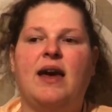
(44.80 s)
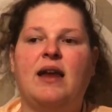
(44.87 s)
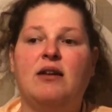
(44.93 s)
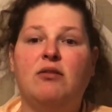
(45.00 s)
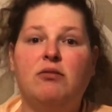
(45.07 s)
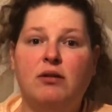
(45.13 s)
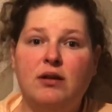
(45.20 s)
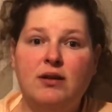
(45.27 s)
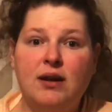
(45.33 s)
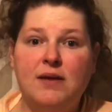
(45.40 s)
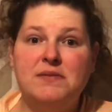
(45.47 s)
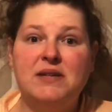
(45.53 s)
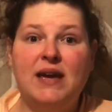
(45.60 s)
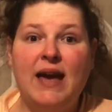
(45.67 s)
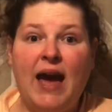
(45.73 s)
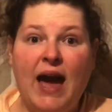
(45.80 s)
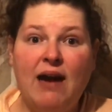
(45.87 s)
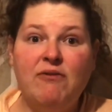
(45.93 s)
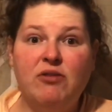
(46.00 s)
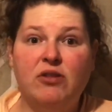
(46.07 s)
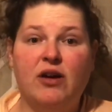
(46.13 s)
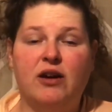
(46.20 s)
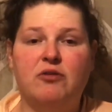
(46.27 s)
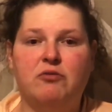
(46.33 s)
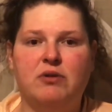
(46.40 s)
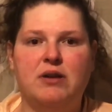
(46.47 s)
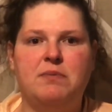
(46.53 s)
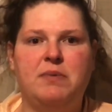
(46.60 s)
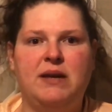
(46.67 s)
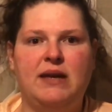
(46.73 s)
and a lot of times I have a lot of
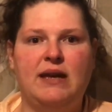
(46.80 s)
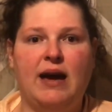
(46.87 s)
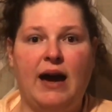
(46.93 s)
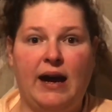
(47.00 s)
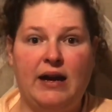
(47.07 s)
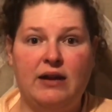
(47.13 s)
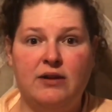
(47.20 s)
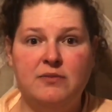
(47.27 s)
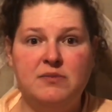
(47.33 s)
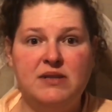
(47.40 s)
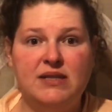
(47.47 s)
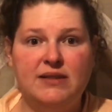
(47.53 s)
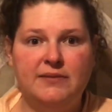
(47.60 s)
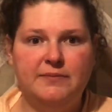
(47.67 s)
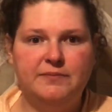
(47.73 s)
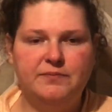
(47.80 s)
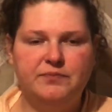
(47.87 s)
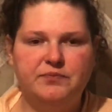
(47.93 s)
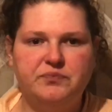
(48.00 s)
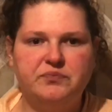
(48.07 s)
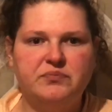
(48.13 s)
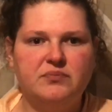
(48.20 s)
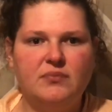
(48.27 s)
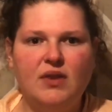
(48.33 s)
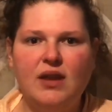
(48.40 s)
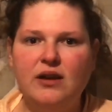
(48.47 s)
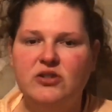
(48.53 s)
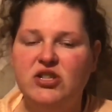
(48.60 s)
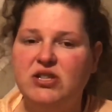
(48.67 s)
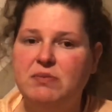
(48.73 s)
repeat items
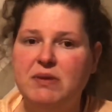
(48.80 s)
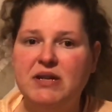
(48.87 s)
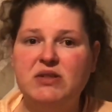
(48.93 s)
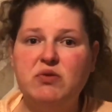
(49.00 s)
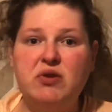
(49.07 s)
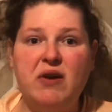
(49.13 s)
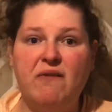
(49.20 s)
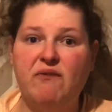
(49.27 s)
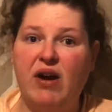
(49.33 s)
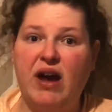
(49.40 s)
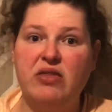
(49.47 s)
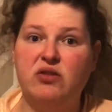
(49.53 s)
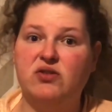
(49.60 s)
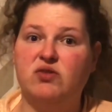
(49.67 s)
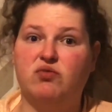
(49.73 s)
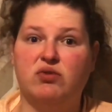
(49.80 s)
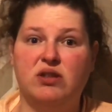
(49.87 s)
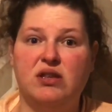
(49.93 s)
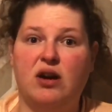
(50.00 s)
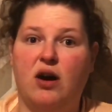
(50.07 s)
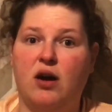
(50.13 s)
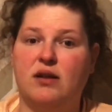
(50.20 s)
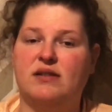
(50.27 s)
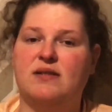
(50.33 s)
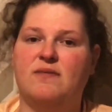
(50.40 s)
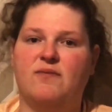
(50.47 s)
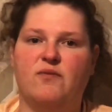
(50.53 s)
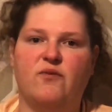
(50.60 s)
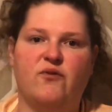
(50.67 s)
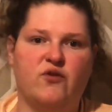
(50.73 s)
just because when you find those really
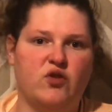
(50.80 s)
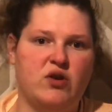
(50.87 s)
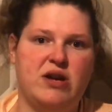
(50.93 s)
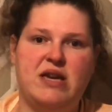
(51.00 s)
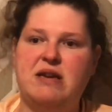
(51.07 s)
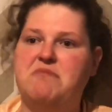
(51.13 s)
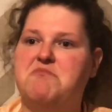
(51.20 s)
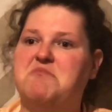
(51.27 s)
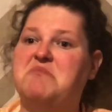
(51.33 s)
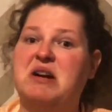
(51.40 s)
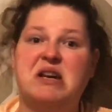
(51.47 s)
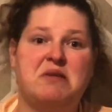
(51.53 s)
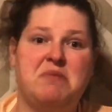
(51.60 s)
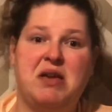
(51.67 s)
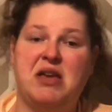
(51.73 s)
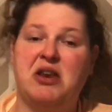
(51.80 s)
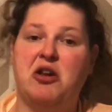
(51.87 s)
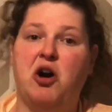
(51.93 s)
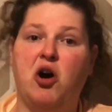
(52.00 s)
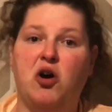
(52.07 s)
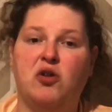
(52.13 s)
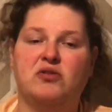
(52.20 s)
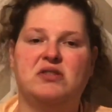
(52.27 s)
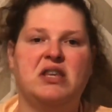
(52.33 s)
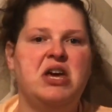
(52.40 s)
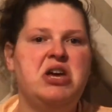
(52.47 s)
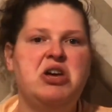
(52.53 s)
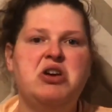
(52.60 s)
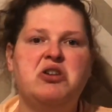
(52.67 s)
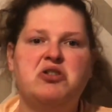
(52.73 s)
awesome free money making hauls,
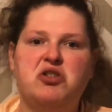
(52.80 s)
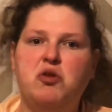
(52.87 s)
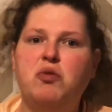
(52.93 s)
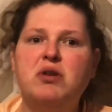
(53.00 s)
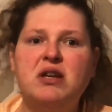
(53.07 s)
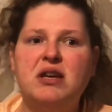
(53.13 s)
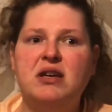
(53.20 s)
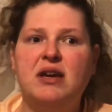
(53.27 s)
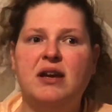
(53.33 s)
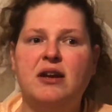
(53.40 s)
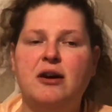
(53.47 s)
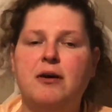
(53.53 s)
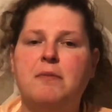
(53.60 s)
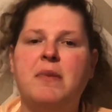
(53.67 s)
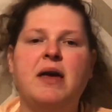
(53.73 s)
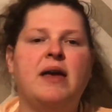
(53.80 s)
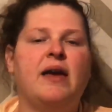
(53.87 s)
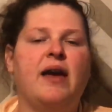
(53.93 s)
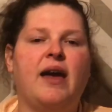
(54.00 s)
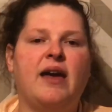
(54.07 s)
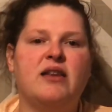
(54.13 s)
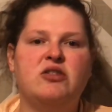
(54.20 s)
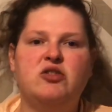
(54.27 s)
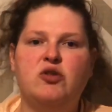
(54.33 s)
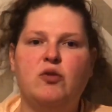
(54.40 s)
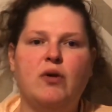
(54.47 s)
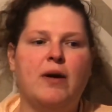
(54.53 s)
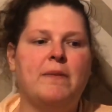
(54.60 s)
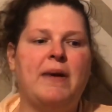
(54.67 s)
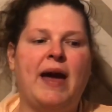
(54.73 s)
you want to get them and do
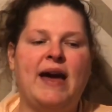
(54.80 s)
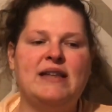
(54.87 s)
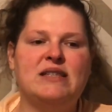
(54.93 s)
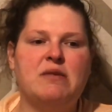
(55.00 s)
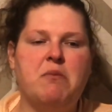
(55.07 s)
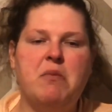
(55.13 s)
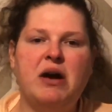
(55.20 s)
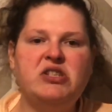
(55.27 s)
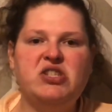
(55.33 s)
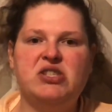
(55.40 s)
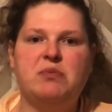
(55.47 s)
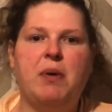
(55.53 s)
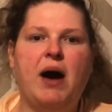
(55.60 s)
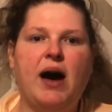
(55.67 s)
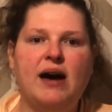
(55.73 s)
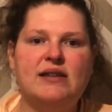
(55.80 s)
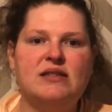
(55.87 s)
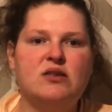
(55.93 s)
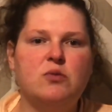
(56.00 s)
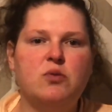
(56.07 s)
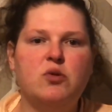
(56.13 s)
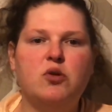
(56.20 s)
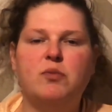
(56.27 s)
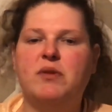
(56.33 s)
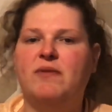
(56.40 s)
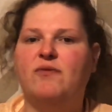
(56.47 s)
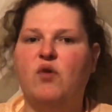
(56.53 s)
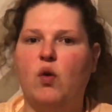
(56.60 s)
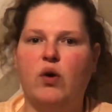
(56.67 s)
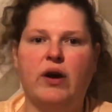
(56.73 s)
them as much as possible
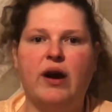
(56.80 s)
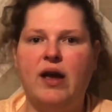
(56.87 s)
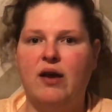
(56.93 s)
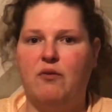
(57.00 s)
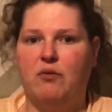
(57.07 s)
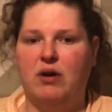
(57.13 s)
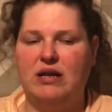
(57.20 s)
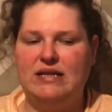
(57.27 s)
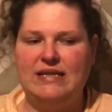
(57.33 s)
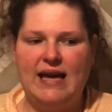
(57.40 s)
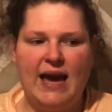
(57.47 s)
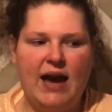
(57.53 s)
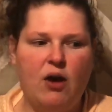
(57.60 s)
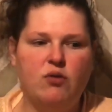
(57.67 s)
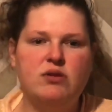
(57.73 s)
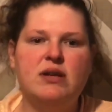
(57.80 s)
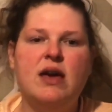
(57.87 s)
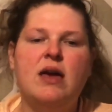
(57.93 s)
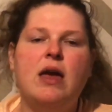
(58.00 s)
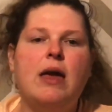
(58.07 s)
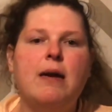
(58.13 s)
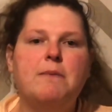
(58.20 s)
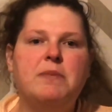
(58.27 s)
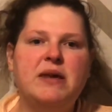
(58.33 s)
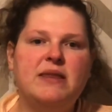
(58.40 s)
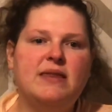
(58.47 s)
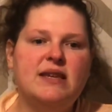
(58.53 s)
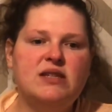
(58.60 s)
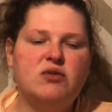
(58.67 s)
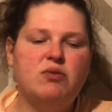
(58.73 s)
before it runs out. But
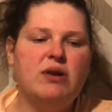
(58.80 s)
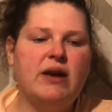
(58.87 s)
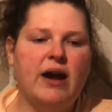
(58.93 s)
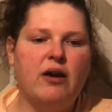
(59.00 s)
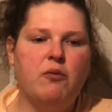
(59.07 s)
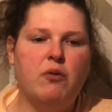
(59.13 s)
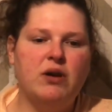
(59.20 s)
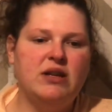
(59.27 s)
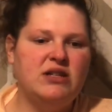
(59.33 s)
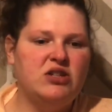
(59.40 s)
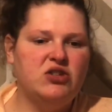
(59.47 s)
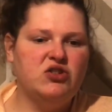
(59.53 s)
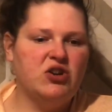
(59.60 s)
this week I wanted to